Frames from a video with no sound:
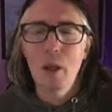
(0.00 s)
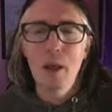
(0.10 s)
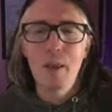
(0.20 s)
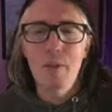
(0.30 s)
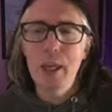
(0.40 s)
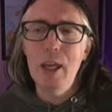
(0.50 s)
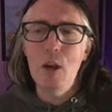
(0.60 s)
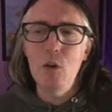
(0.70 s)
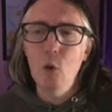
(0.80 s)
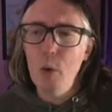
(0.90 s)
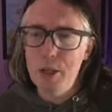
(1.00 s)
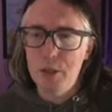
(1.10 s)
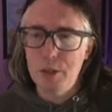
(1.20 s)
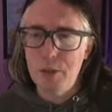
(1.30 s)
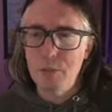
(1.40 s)
the
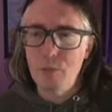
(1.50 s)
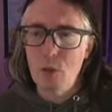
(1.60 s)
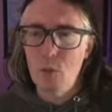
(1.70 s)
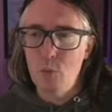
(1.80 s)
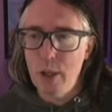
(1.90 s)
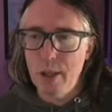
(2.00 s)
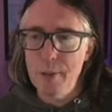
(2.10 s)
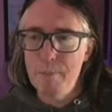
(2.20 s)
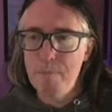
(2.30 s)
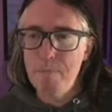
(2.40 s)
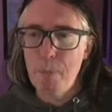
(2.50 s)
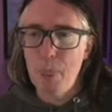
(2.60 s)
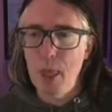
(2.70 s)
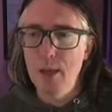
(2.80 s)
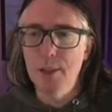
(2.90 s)
Norwegians, really.
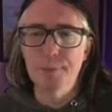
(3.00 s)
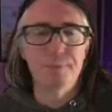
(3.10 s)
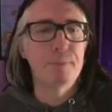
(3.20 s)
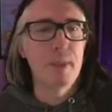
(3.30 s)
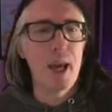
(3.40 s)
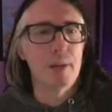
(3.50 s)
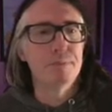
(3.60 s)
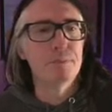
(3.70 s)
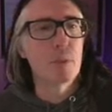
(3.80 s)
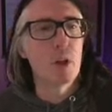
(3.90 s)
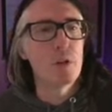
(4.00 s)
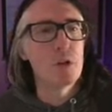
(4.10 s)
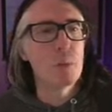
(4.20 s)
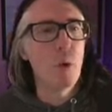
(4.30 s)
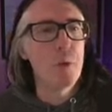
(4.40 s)
Now, to
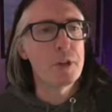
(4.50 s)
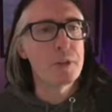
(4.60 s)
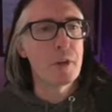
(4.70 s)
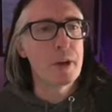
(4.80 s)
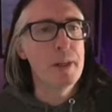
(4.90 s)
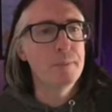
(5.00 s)
support this theory,